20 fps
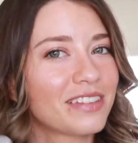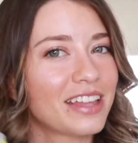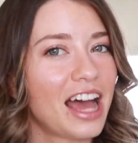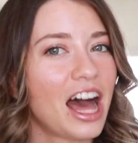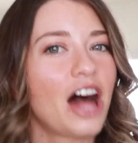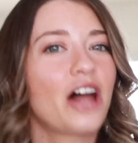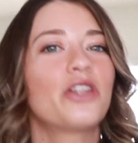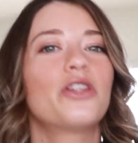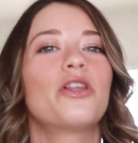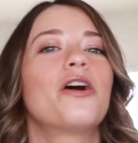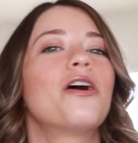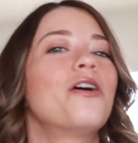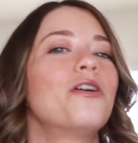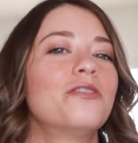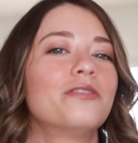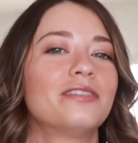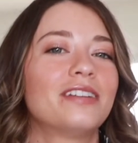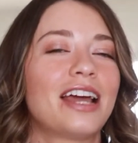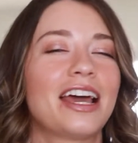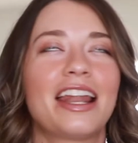
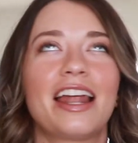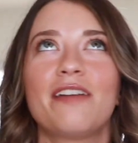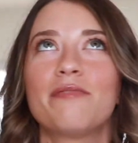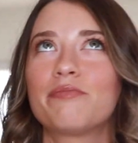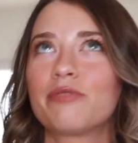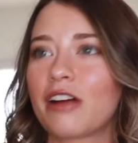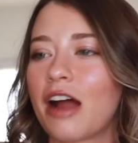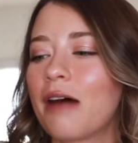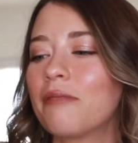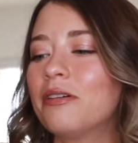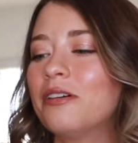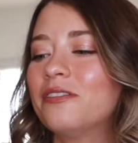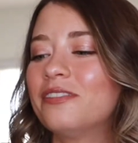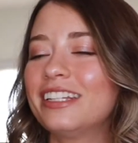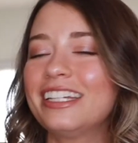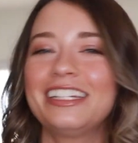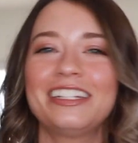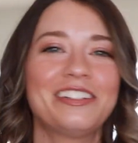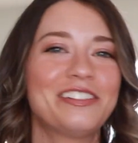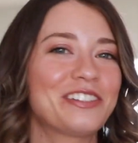alone, and I've
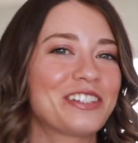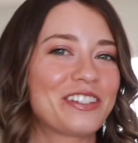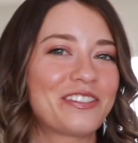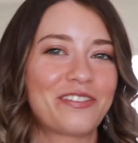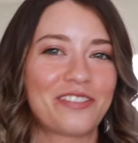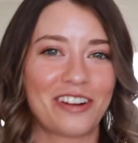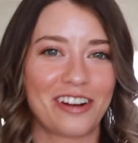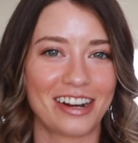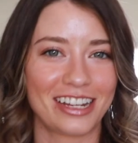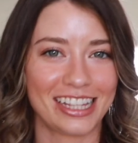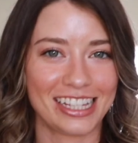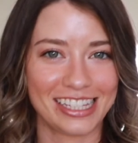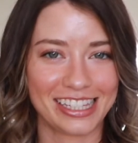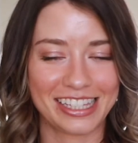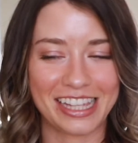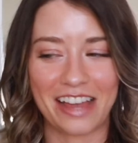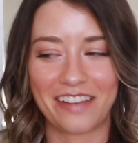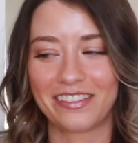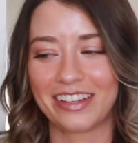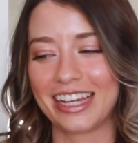probably used more than
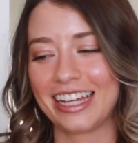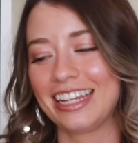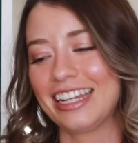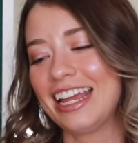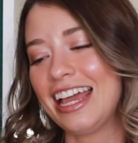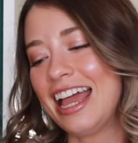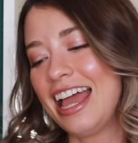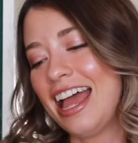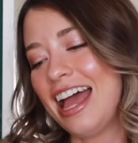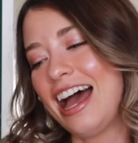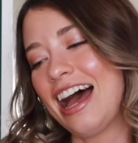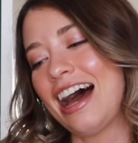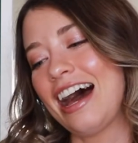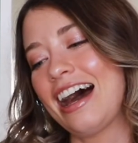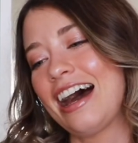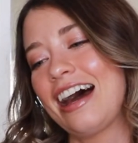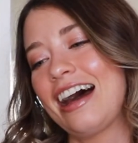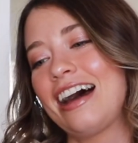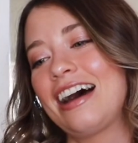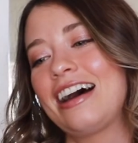7.
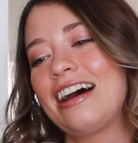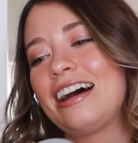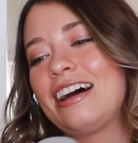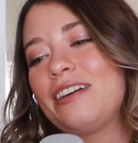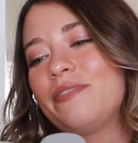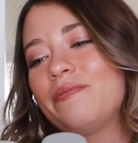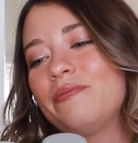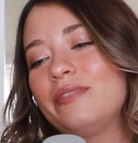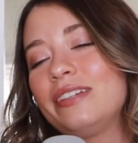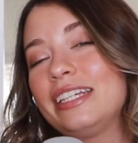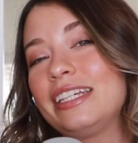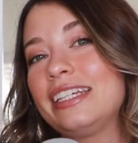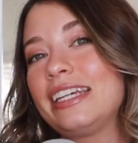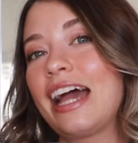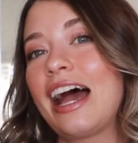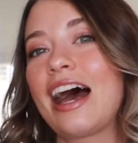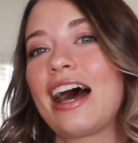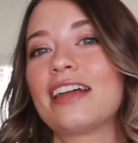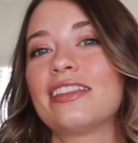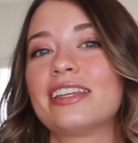
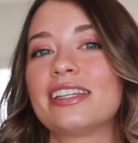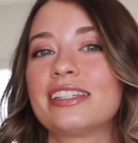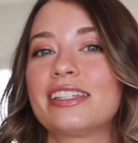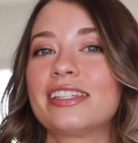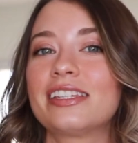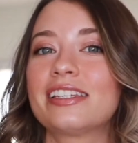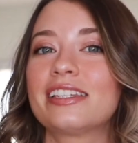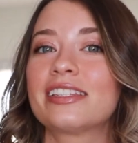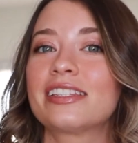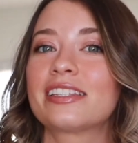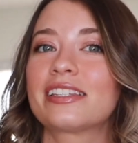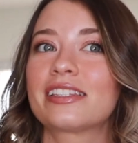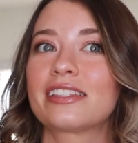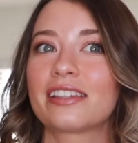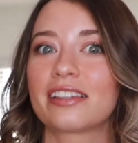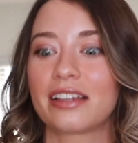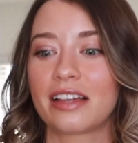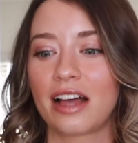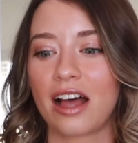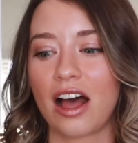Yeah, this is
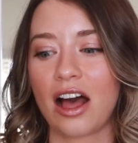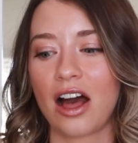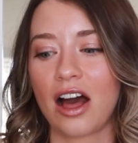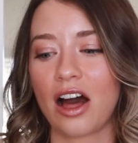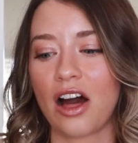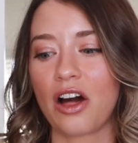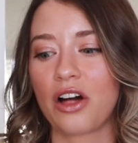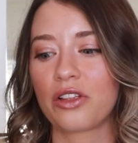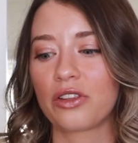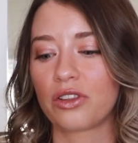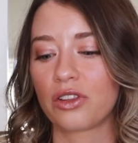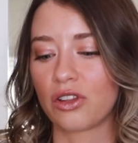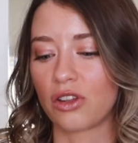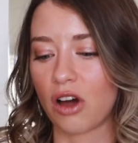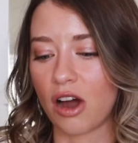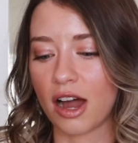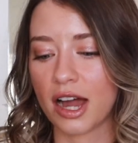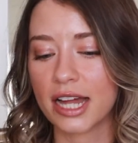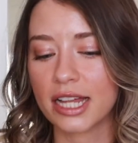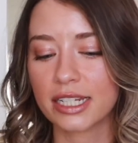a
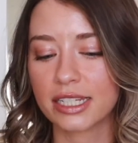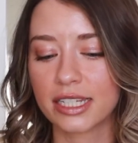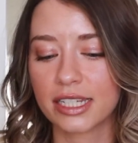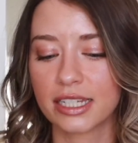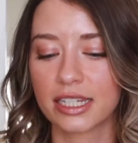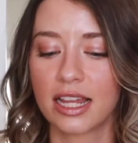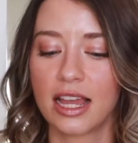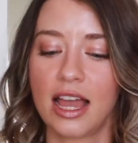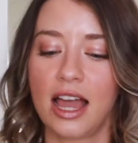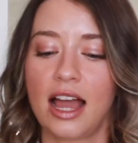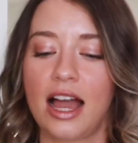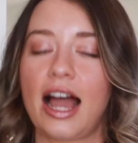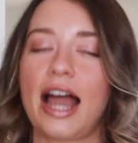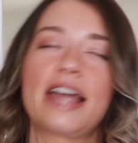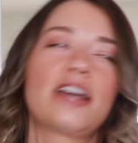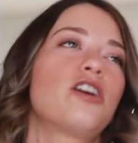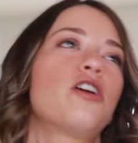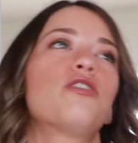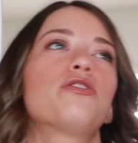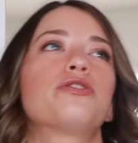lot.
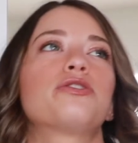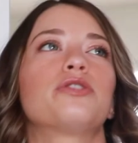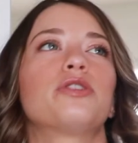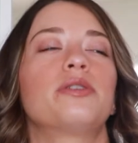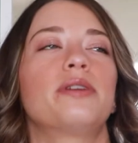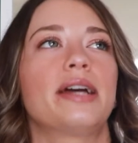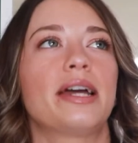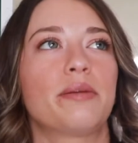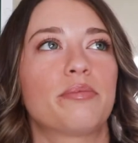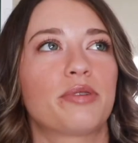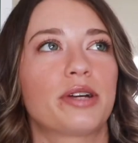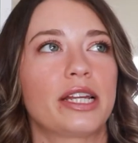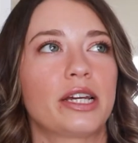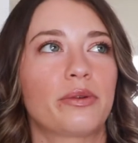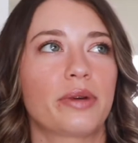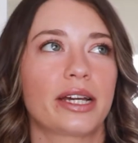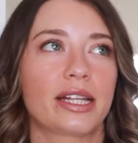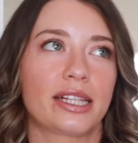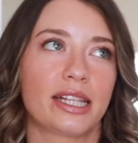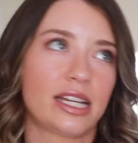I go through it pretty
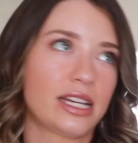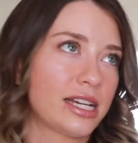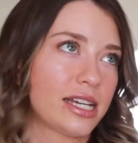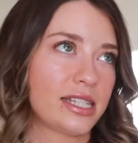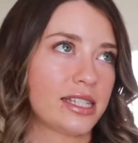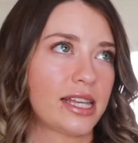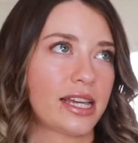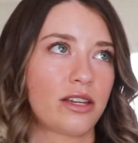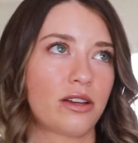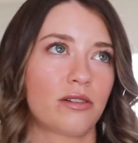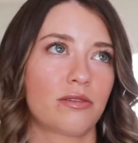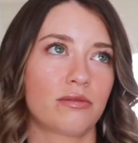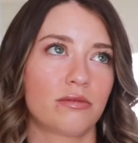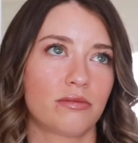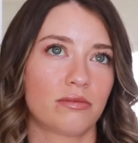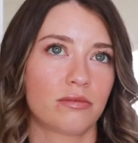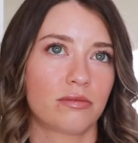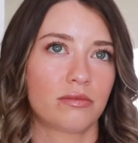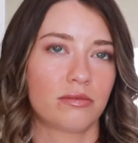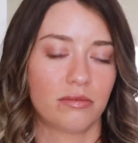quickly because I don't
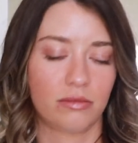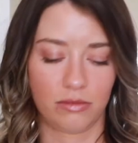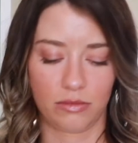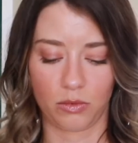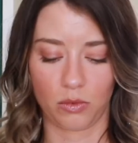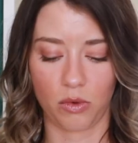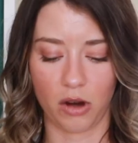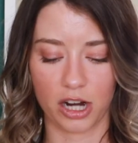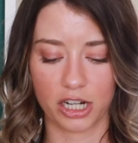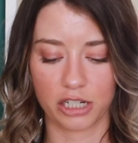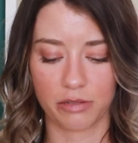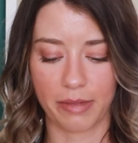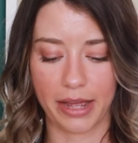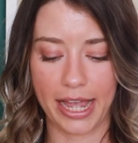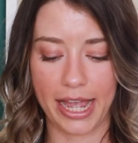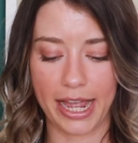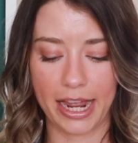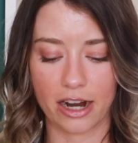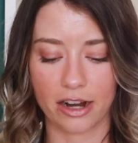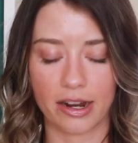wash my
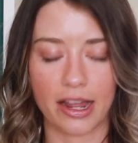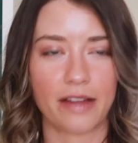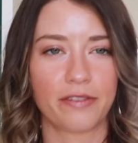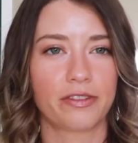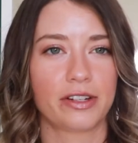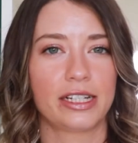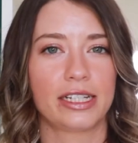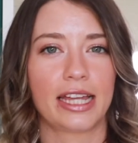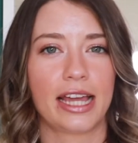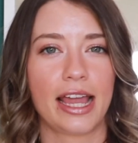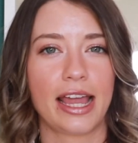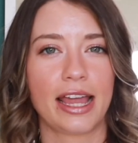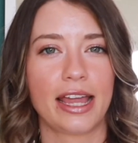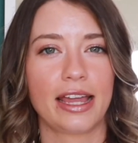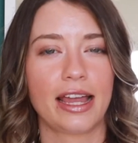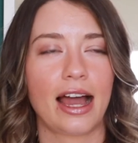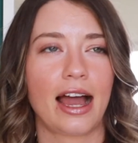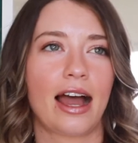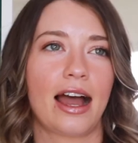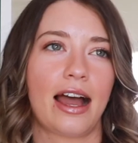hair every
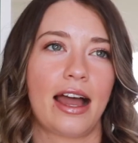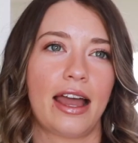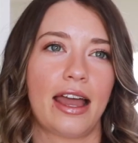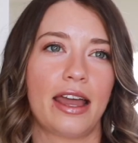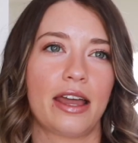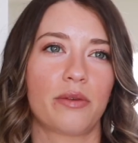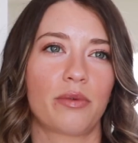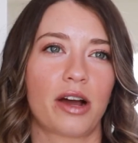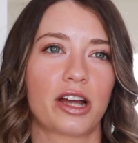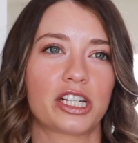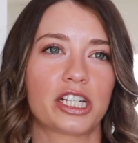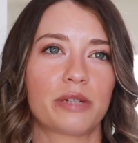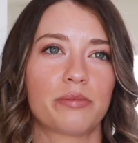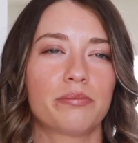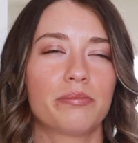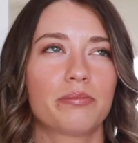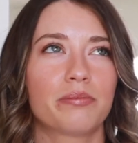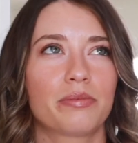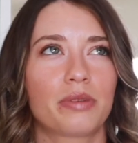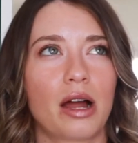day. I wash it
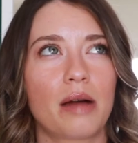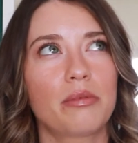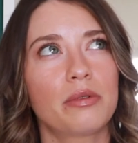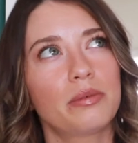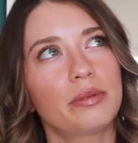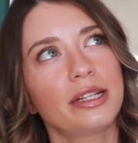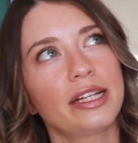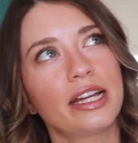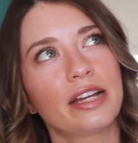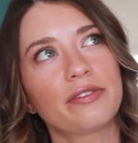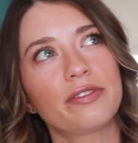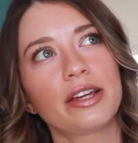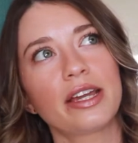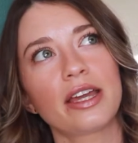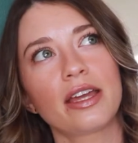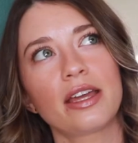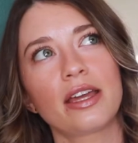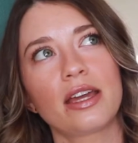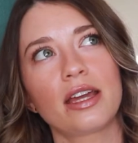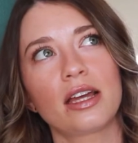probably
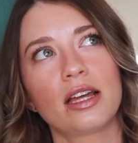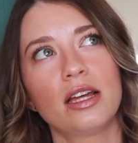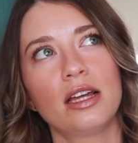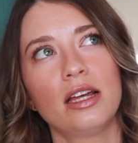every